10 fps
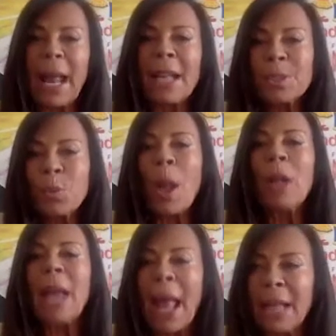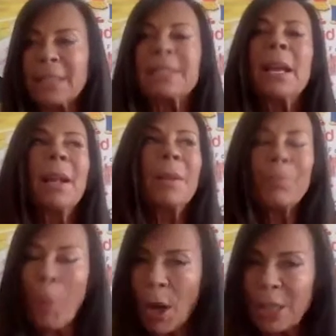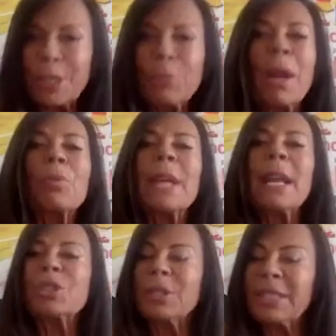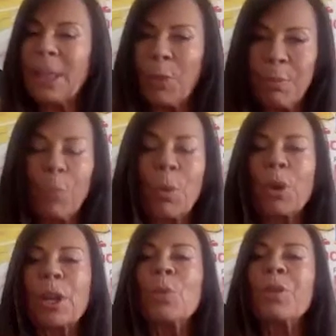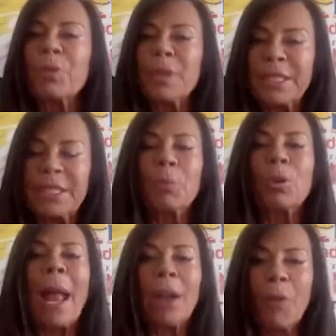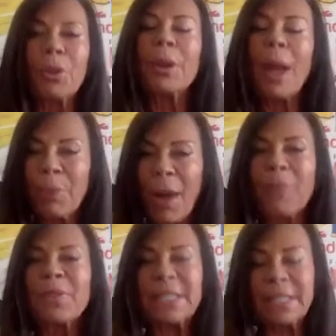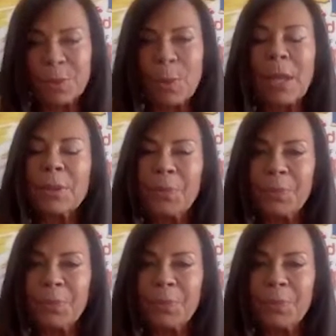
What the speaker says: as well as parks and recreations that we've been working with through the summer, and other nonprofits as well.